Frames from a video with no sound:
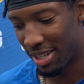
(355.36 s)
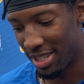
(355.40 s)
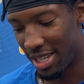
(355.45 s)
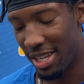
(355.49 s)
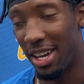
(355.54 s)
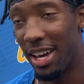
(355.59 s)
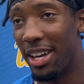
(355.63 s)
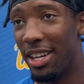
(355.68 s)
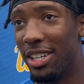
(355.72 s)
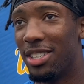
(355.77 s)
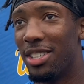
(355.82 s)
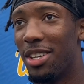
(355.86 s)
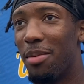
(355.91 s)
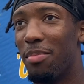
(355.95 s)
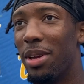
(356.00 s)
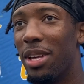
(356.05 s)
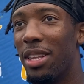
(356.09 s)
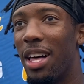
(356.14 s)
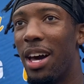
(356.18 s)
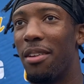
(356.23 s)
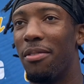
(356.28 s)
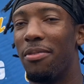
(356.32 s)
Yeah, it's going to
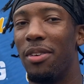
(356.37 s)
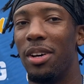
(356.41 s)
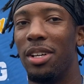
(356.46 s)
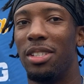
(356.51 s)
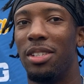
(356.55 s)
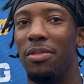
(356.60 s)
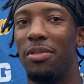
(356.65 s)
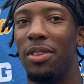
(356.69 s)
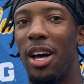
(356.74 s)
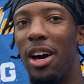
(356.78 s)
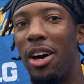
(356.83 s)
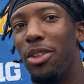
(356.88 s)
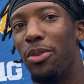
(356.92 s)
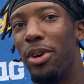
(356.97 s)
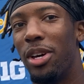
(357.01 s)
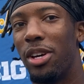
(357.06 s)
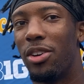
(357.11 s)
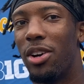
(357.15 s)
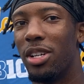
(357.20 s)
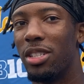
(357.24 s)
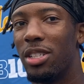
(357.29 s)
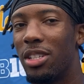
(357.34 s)
be a lot of fun to fly all the way
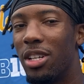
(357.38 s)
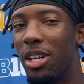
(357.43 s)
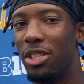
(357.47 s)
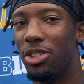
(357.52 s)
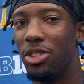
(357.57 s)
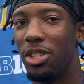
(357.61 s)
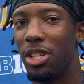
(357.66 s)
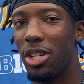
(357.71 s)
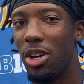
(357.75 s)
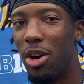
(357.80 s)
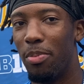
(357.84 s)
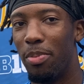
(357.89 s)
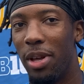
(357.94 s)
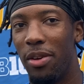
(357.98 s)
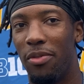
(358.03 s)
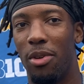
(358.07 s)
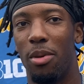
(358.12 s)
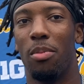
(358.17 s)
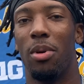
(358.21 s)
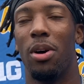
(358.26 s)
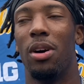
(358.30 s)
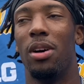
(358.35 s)
across the country and go play
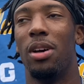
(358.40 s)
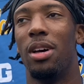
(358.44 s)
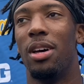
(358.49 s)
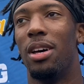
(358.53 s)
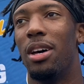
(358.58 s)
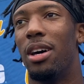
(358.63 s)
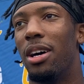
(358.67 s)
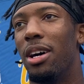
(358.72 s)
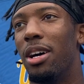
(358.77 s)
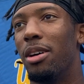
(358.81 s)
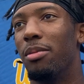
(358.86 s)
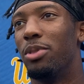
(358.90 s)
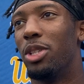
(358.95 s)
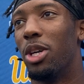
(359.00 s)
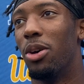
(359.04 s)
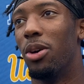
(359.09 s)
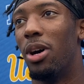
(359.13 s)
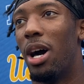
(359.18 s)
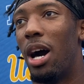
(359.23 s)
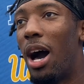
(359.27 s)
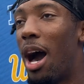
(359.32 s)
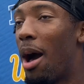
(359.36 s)
football. Um, so
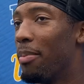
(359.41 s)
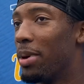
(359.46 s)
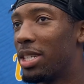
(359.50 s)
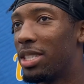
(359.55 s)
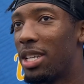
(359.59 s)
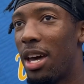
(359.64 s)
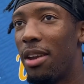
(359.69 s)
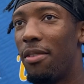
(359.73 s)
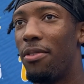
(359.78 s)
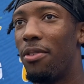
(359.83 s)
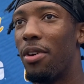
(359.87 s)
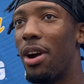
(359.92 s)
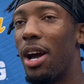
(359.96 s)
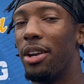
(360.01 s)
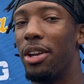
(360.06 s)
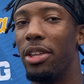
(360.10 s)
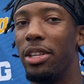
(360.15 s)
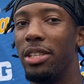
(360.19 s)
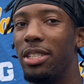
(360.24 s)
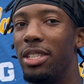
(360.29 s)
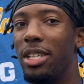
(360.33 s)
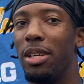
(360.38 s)
I'm excited for it. I
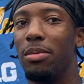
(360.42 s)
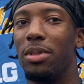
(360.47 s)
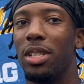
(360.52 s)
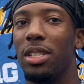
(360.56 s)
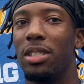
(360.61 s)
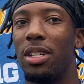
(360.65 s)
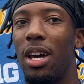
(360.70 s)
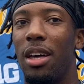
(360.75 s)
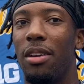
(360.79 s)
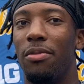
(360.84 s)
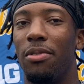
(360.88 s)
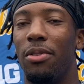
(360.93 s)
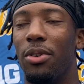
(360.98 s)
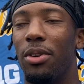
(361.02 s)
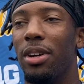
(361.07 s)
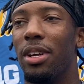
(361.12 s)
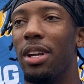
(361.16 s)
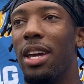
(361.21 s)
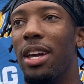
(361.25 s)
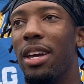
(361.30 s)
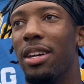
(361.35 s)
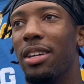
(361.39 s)
know the team's excited for
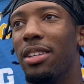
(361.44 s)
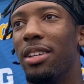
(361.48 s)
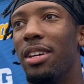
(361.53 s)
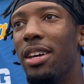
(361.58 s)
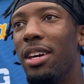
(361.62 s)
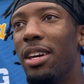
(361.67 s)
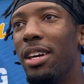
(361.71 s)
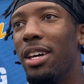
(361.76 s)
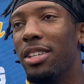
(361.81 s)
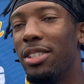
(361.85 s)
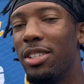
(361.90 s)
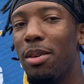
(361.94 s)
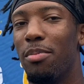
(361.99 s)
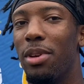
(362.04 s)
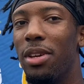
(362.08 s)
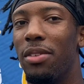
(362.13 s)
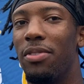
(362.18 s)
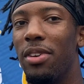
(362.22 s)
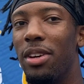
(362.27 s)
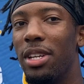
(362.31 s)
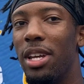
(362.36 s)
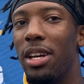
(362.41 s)
it, and it's going to be
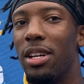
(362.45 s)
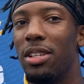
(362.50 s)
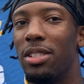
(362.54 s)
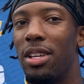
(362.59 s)
a fun day on